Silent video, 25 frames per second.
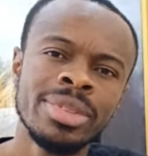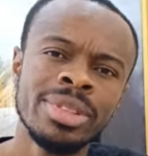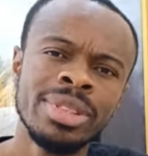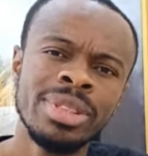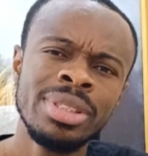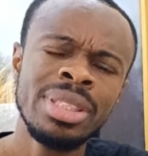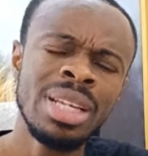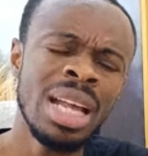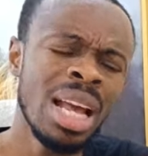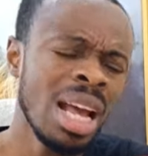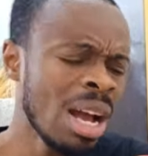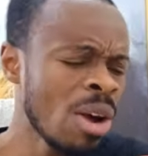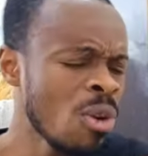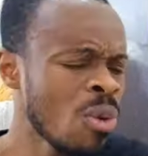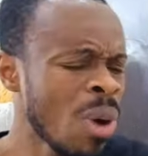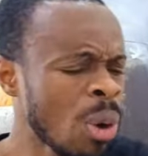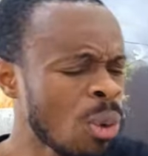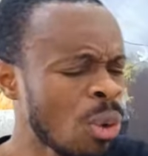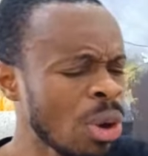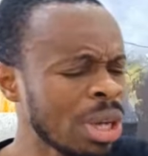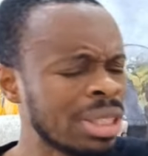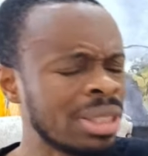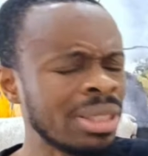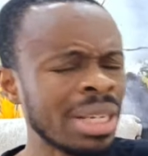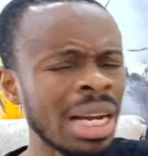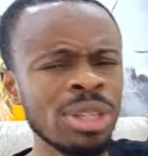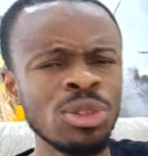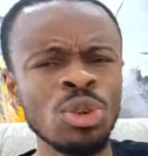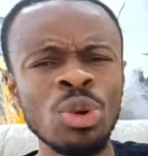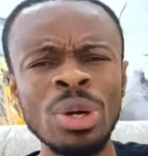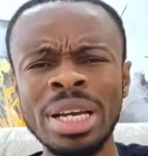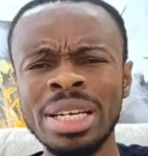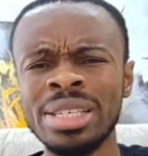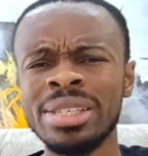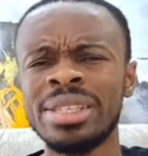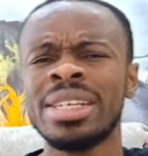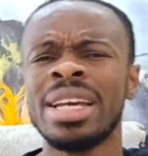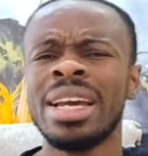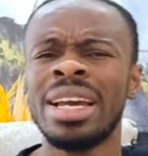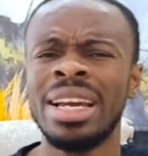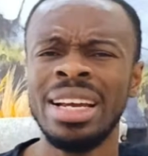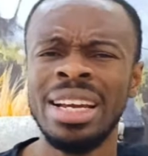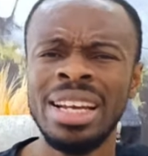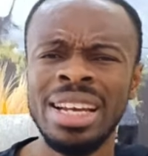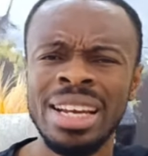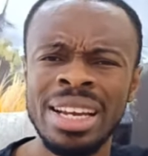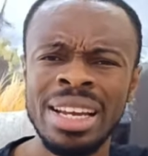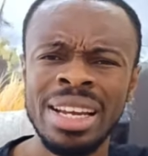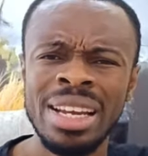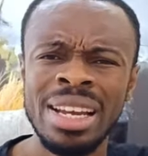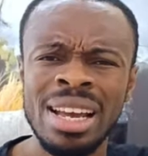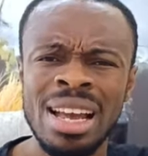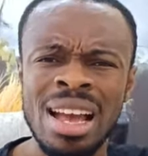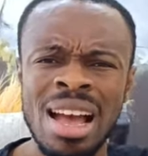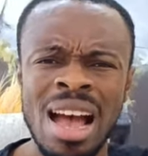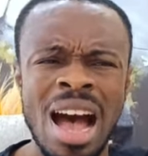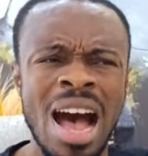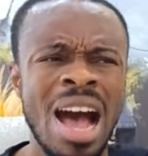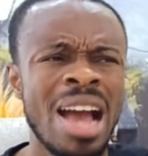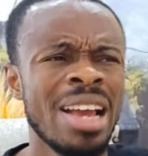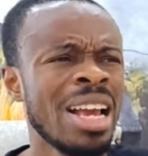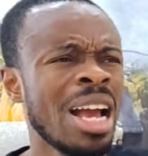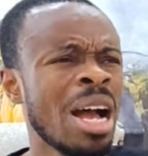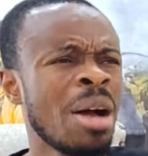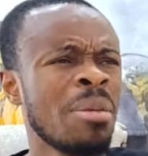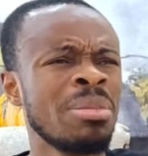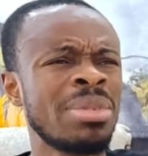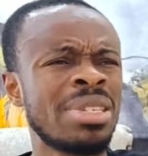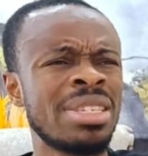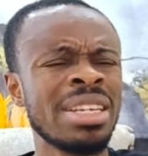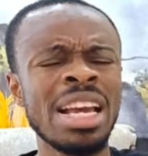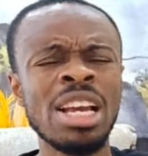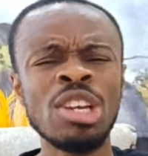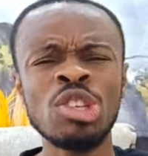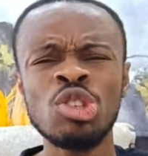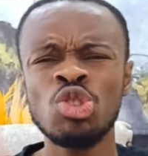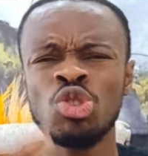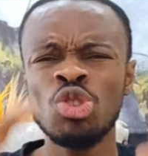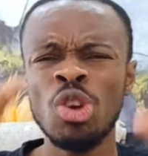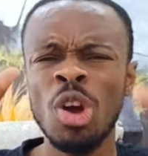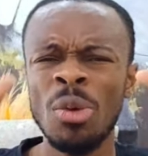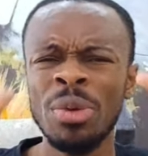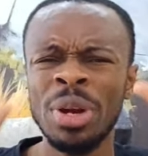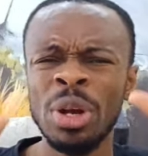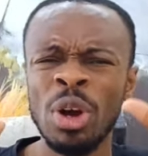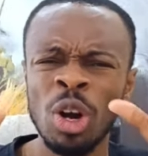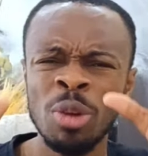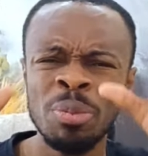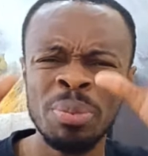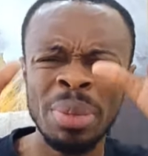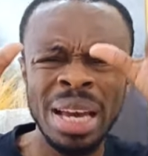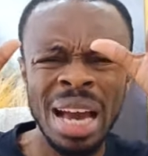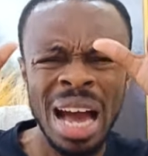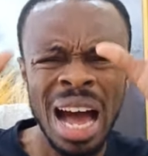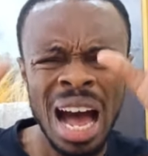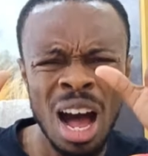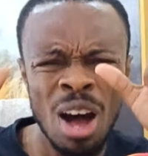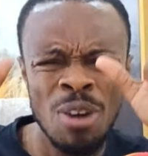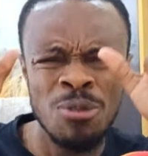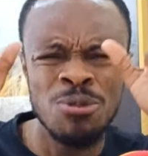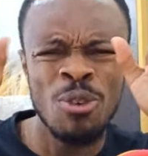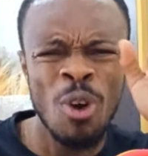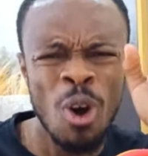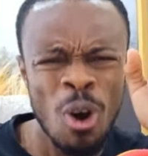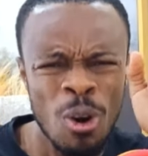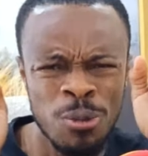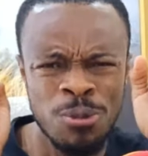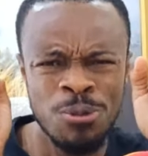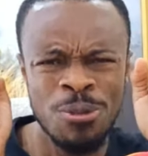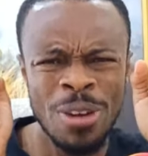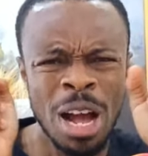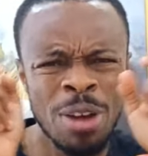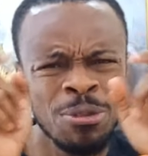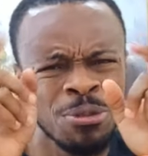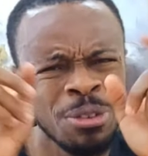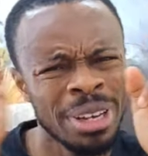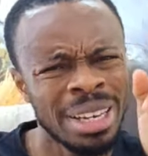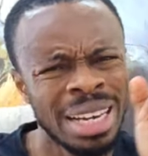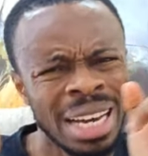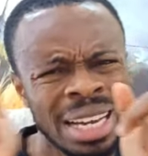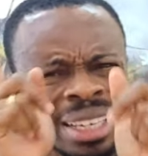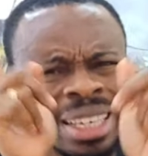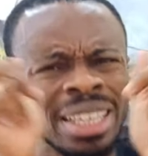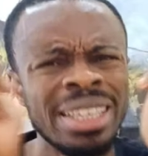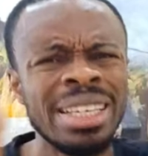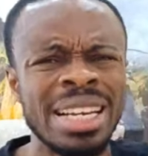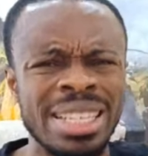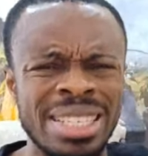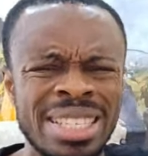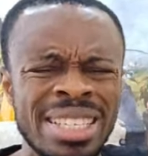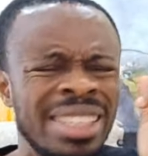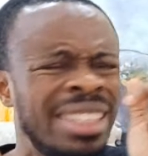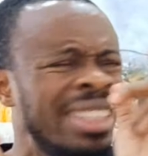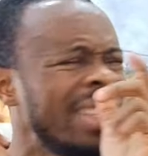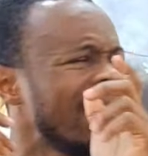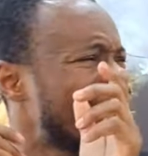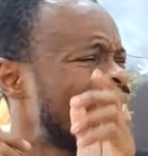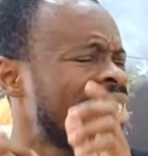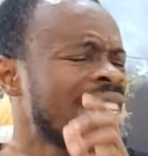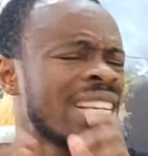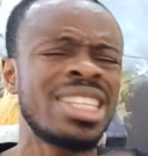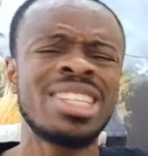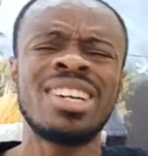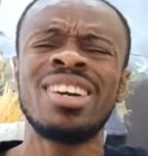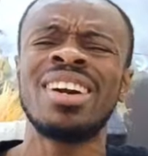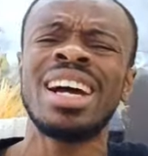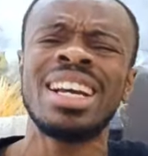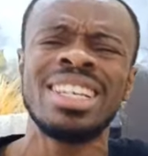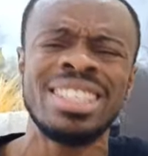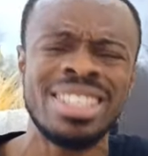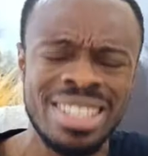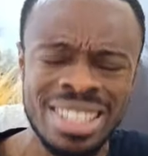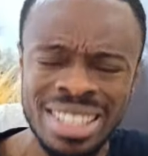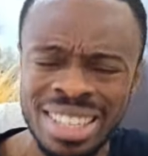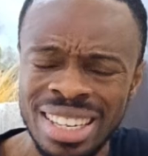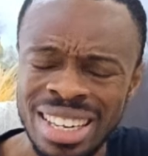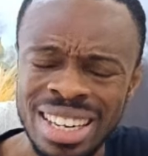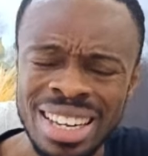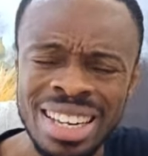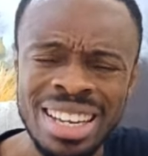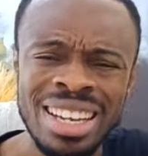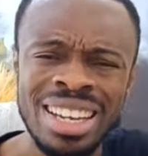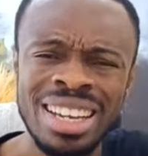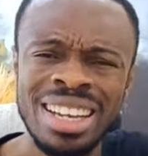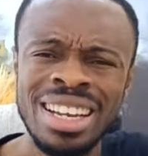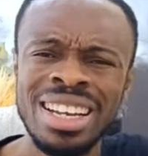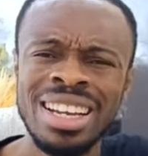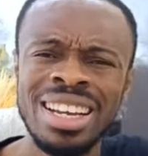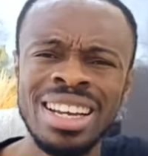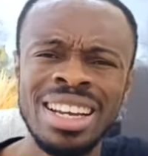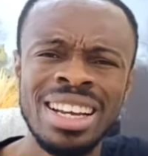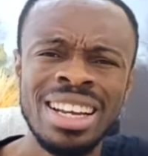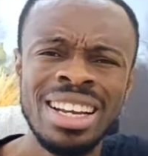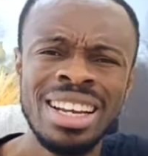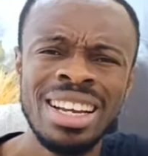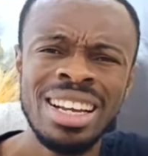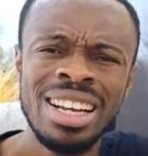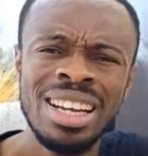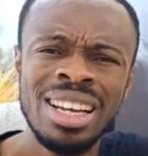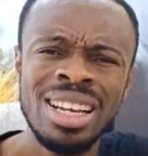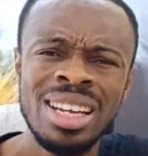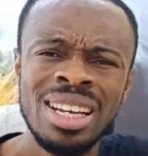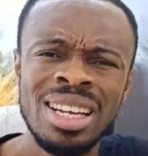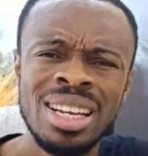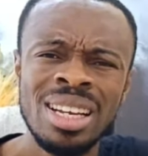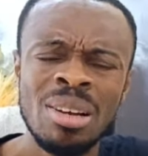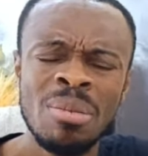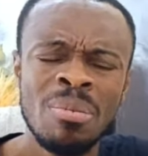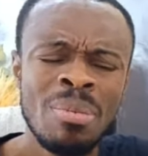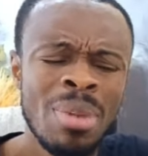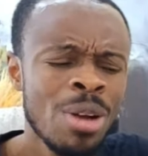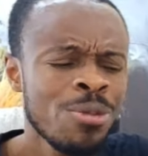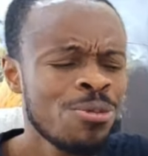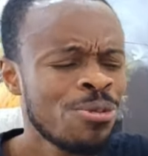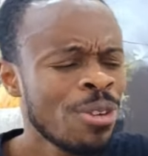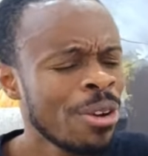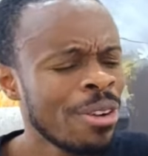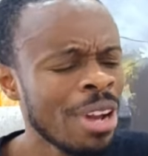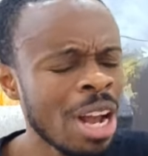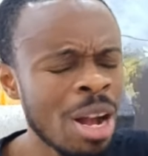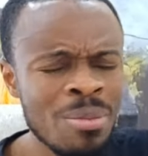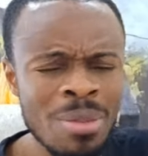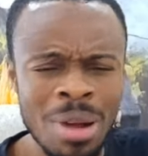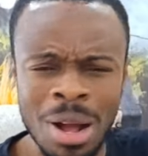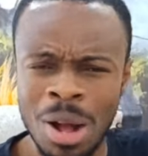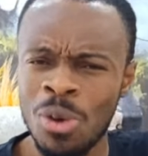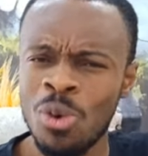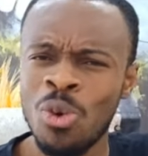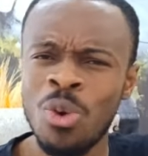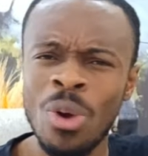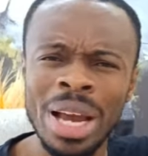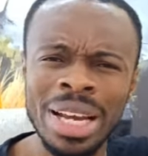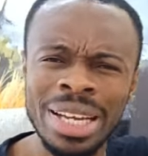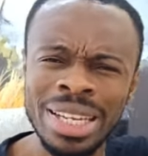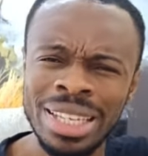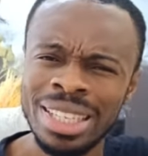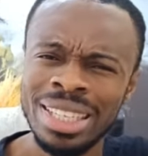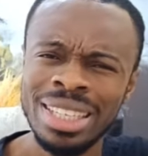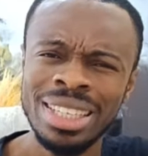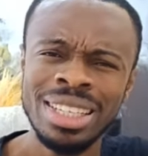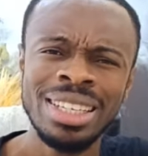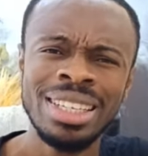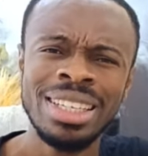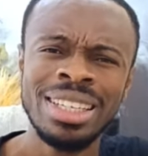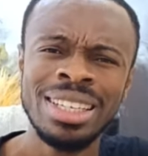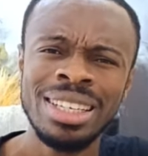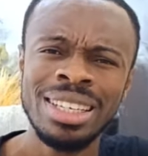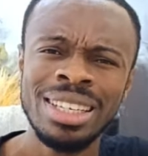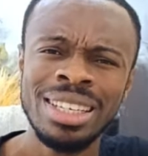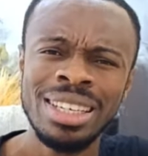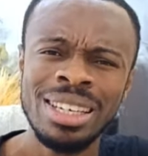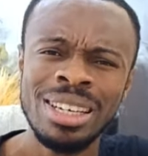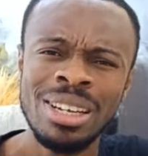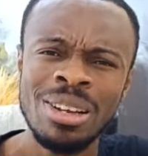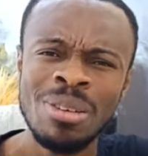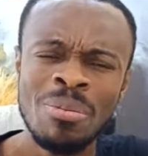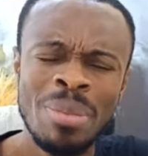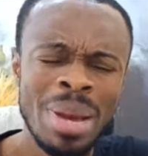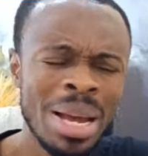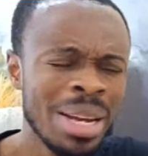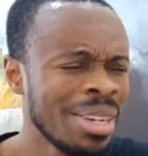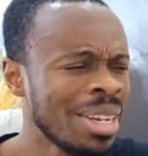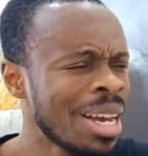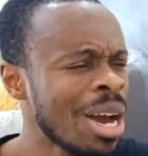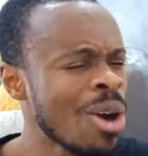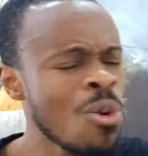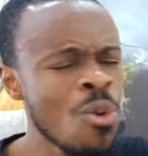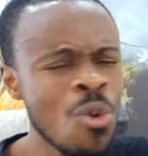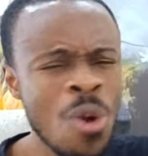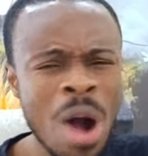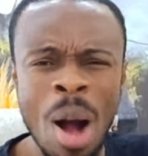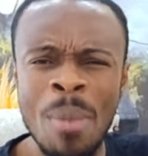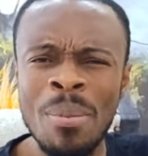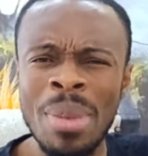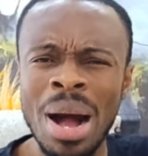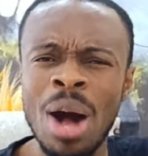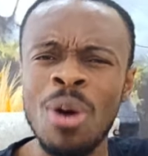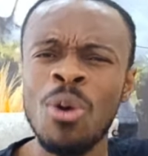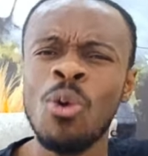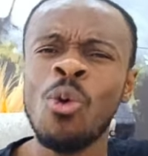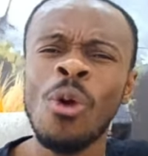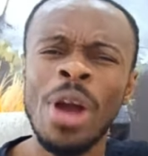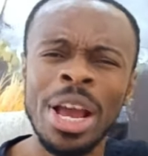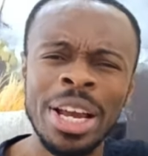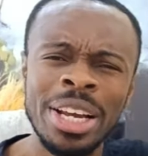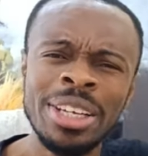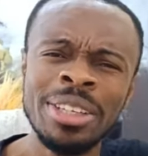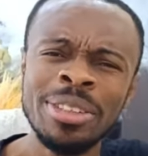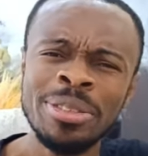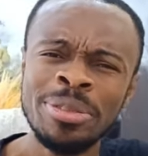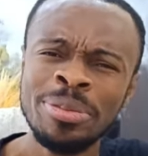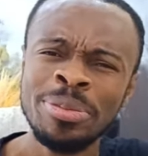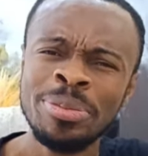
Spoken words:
Now, what question you can say? I am saying sorry on behalf of African leaders. Jesus Christ. My friend, Markway. Many of you are Markway.